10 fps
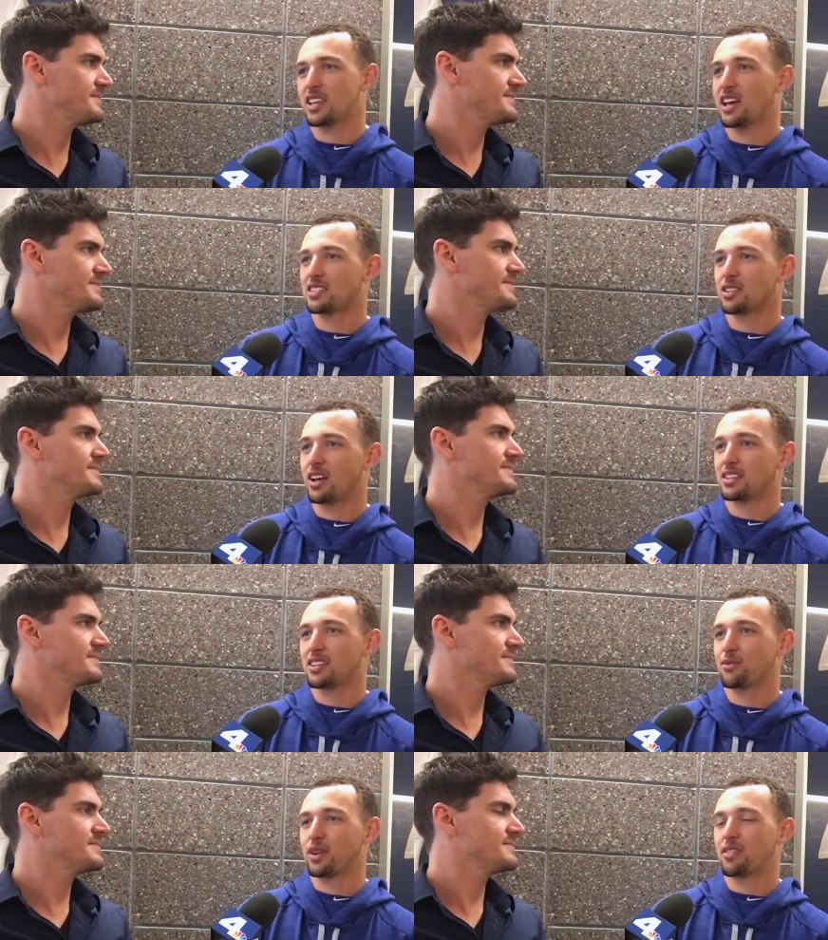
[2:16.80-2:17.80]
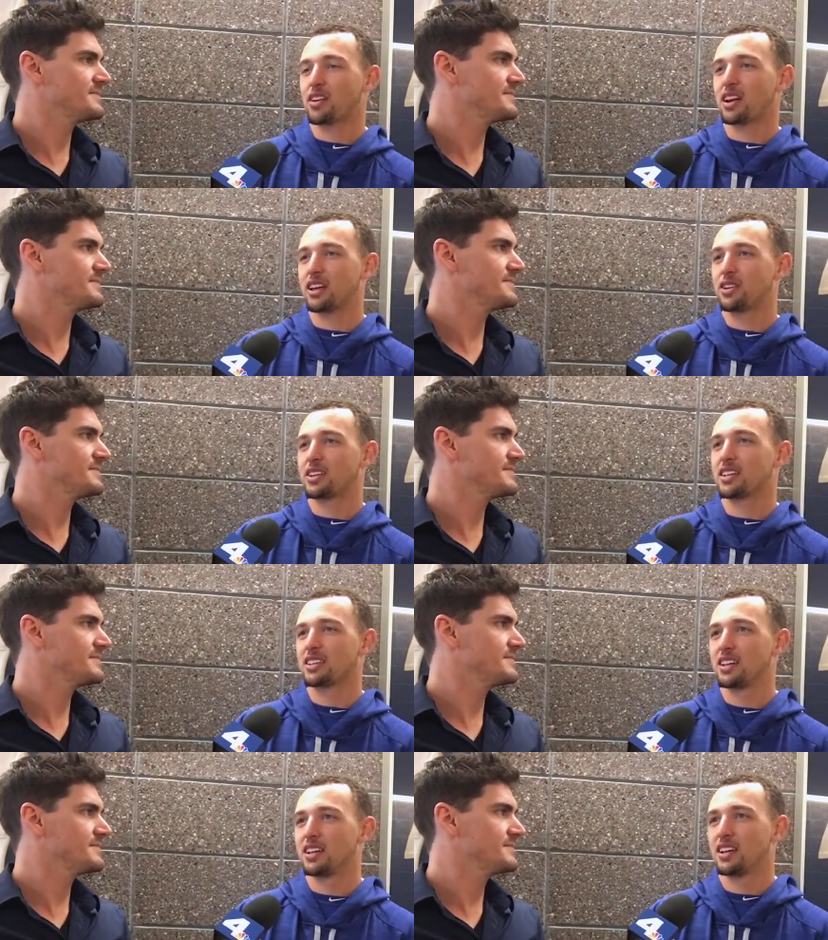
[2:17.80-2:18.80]
Speaker 1: guy, so I'll, whenever I go
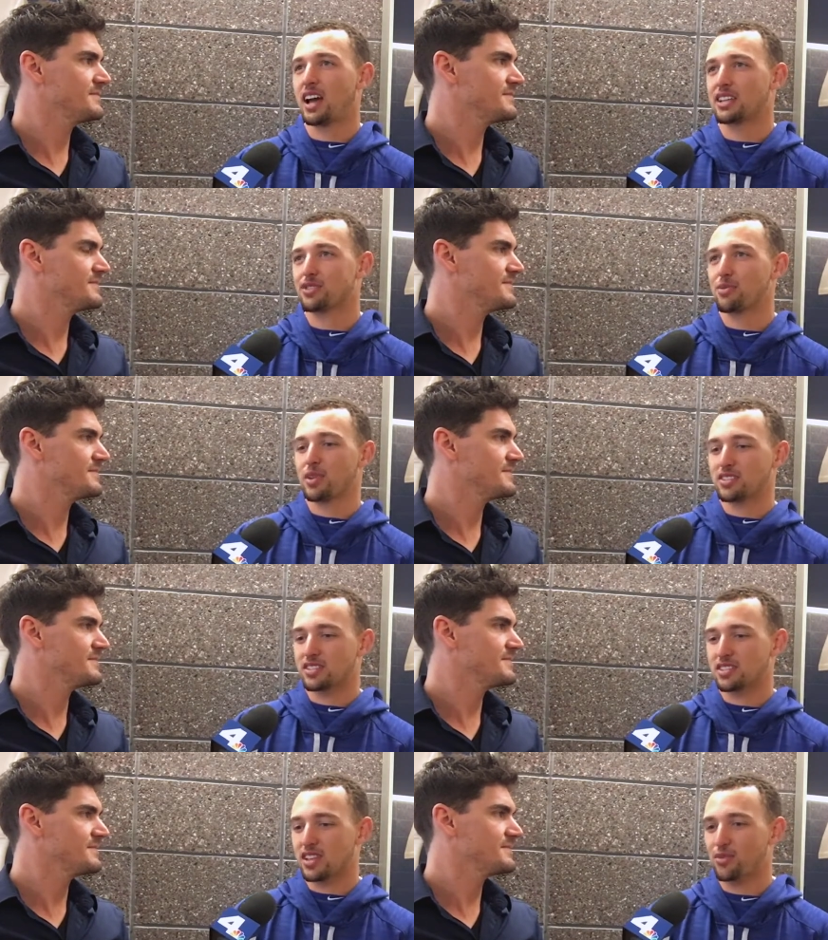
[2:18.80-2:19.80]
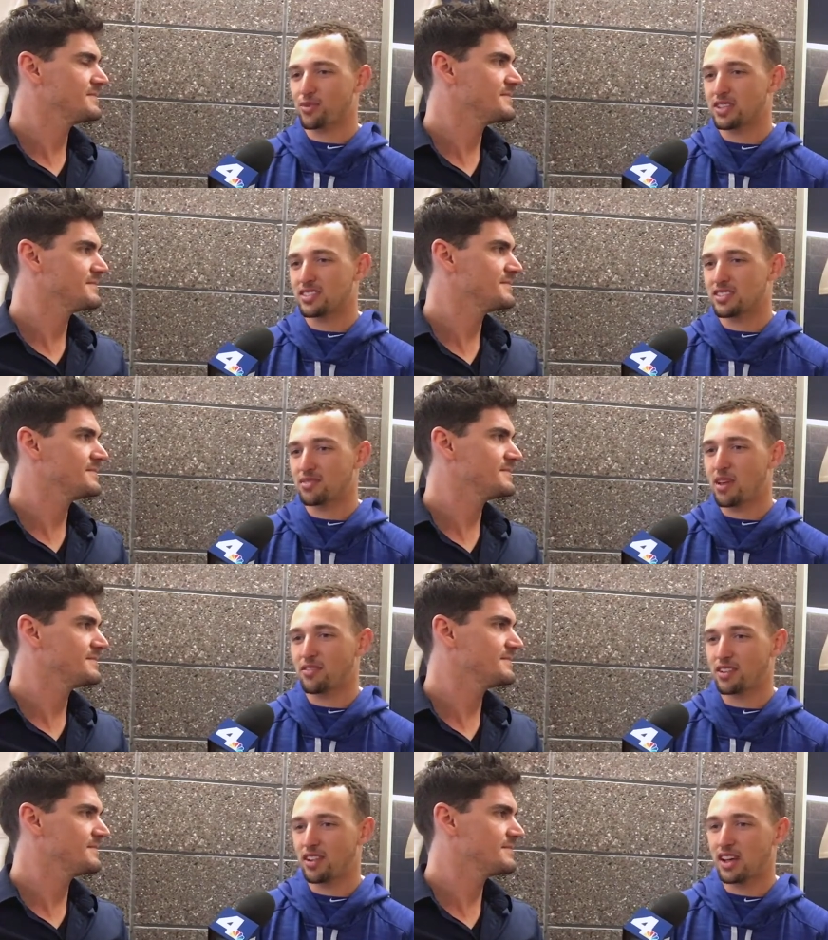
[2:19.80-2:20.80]
to ice cream place, I just get Reese's and my
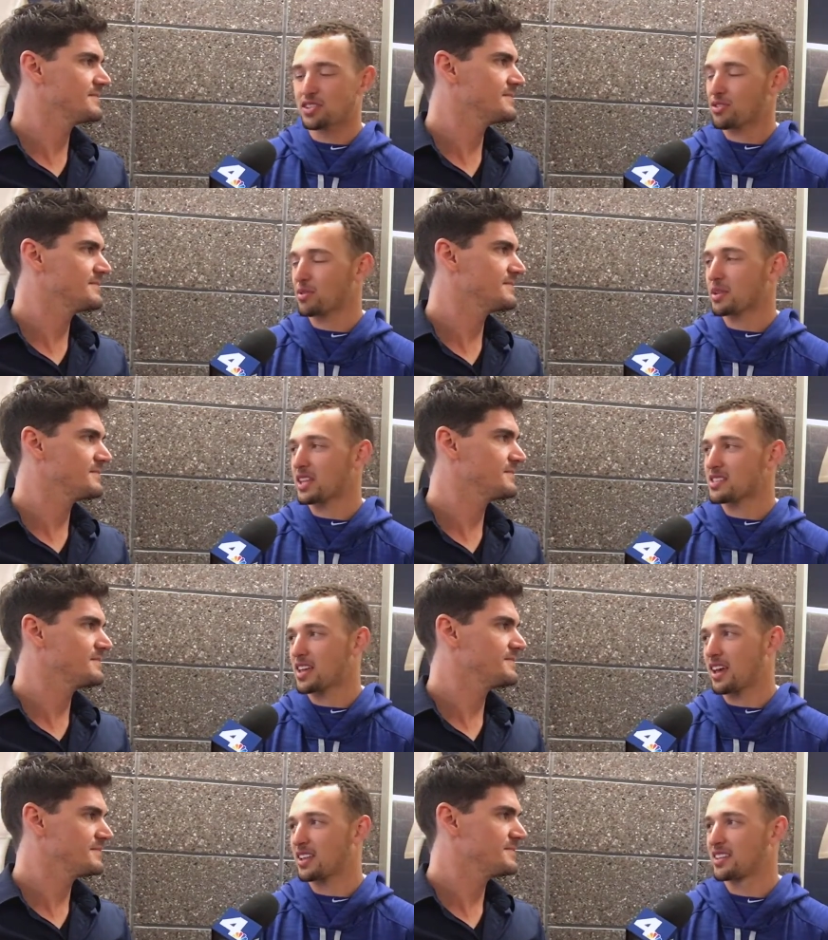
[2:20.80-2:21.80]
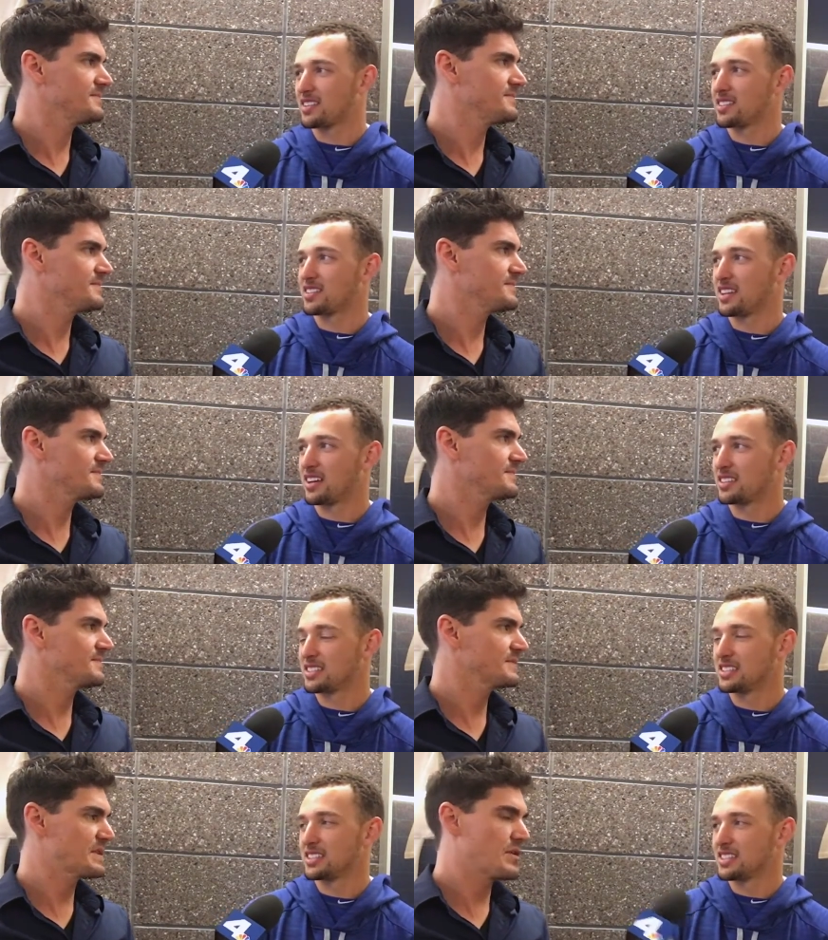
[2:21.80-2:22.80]
vanilla ice cream, and that's that. Yeah.
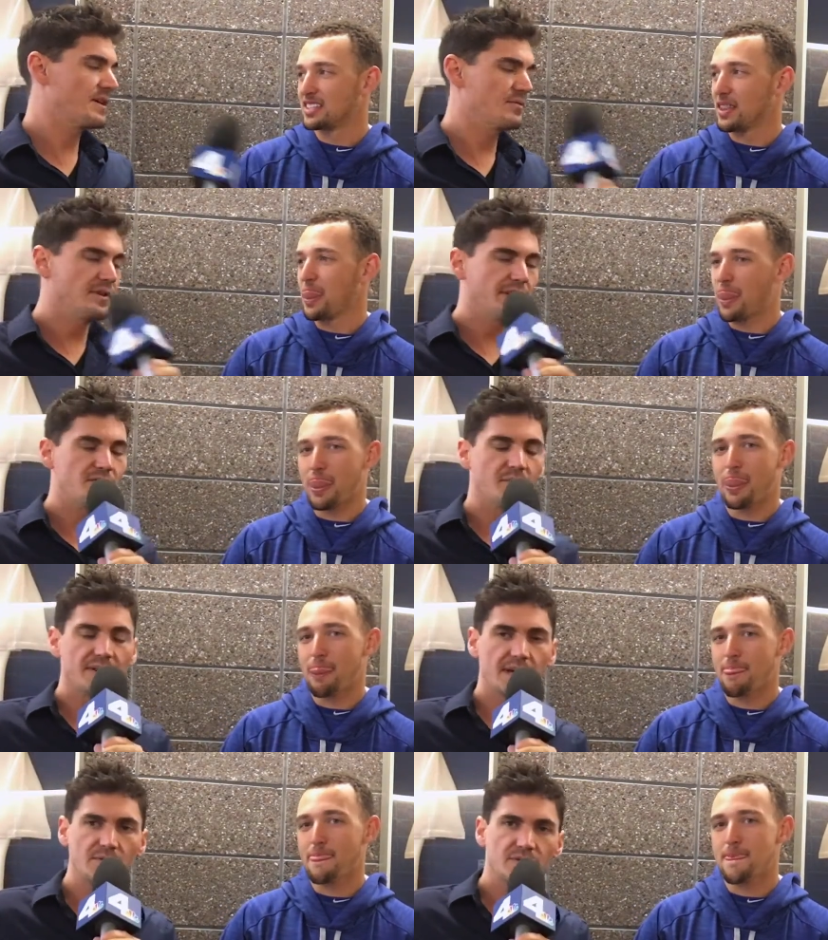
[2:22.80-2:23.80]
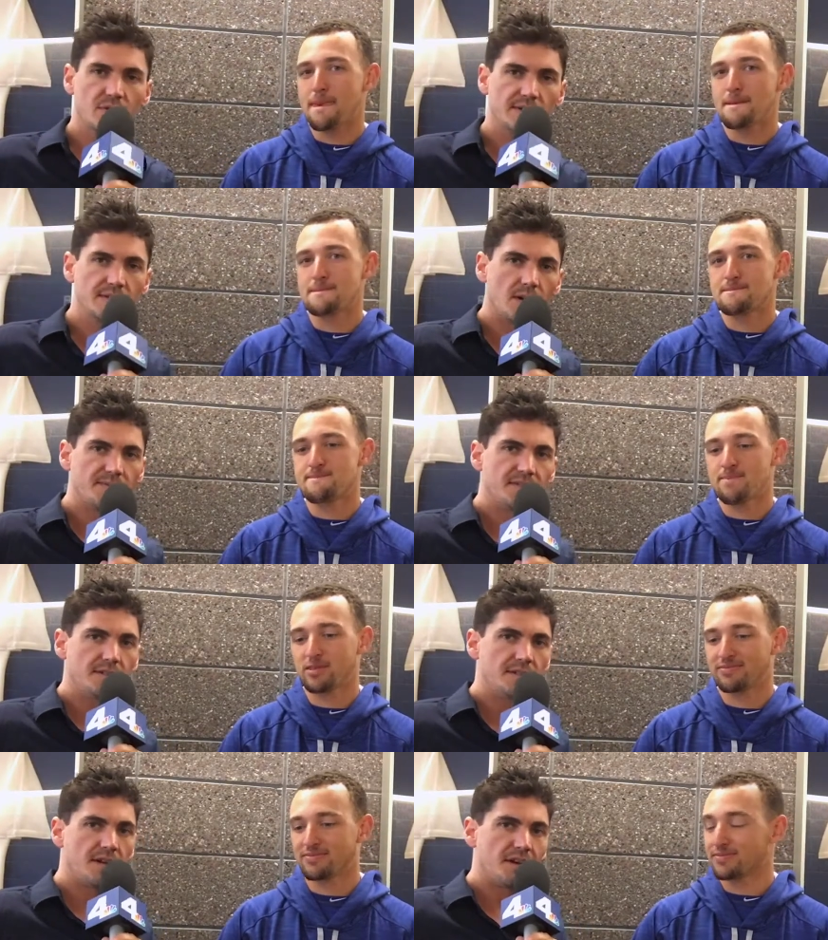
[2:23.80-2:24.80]
Speaker 2: All right. Well, everybody, that was Trayce
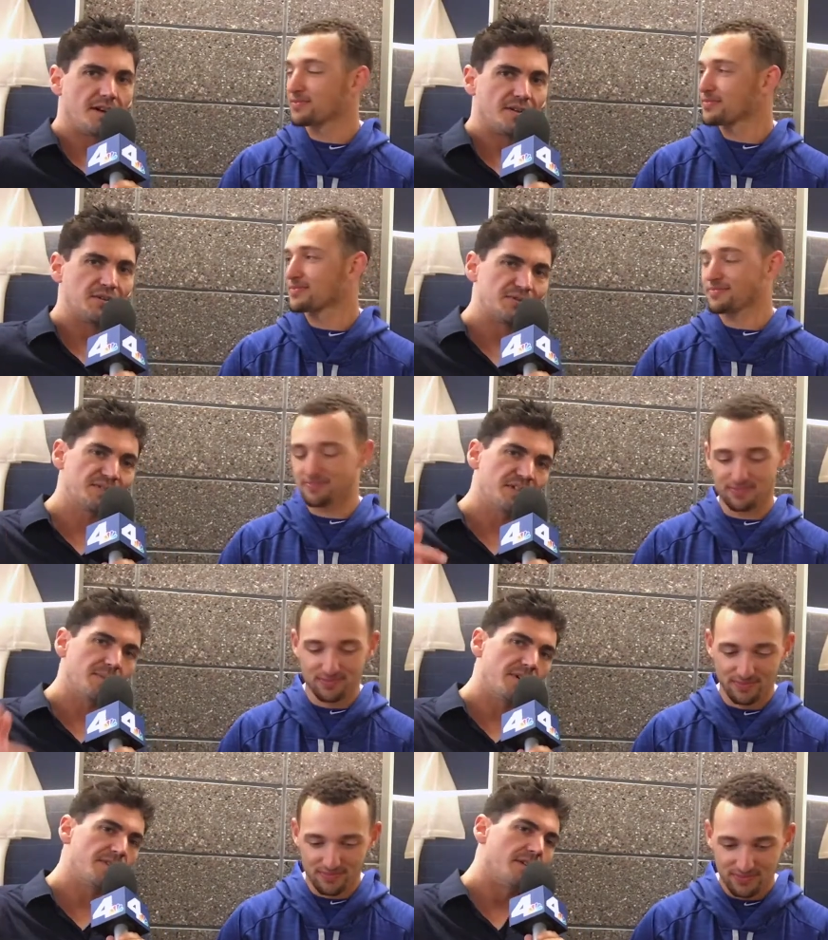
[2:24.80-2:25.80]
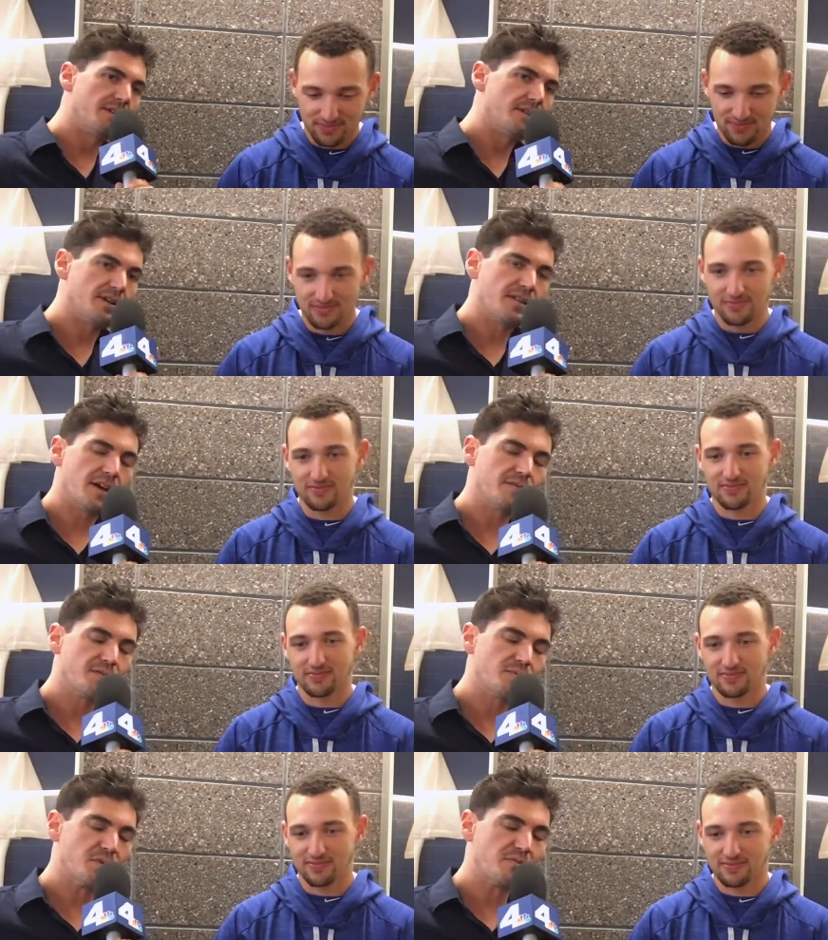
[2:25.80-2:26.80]
Thompson. Uh, you'll see him on the on the
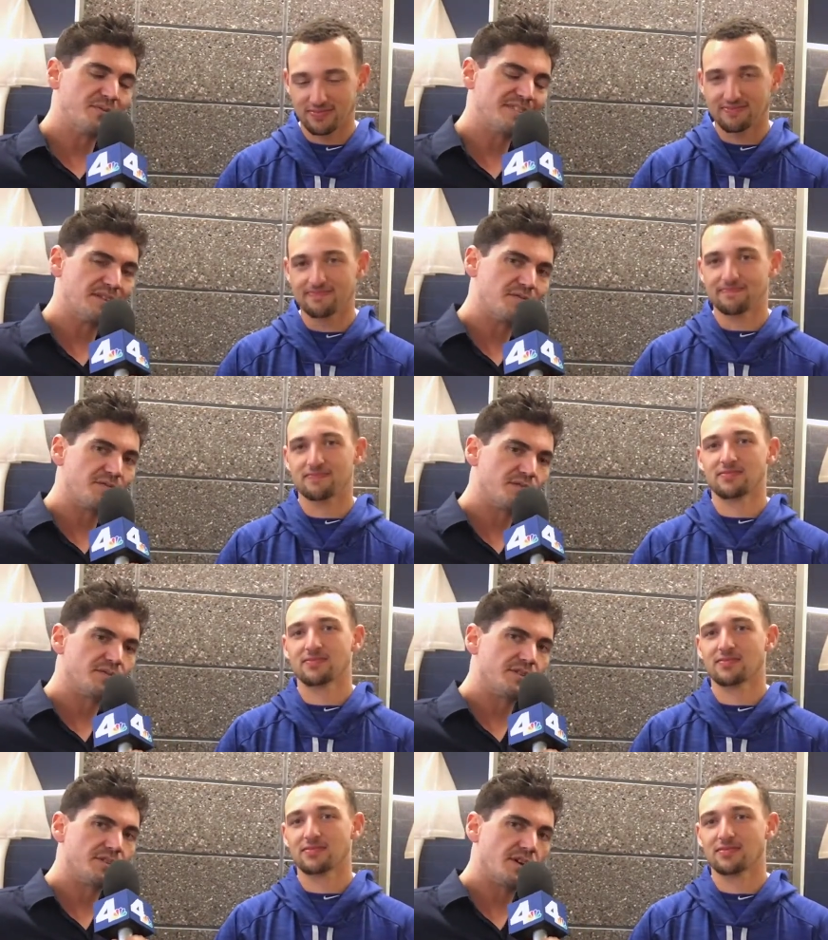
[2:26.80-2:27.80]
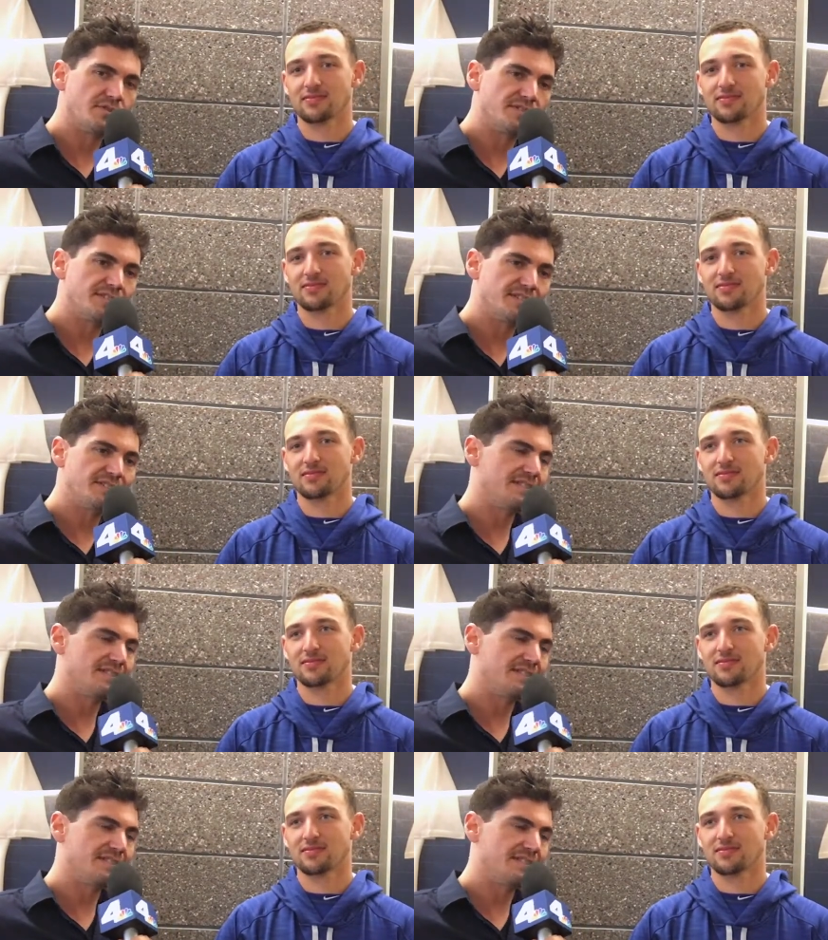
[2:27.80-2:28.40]
outfield, probably center field for the Dodgers this season.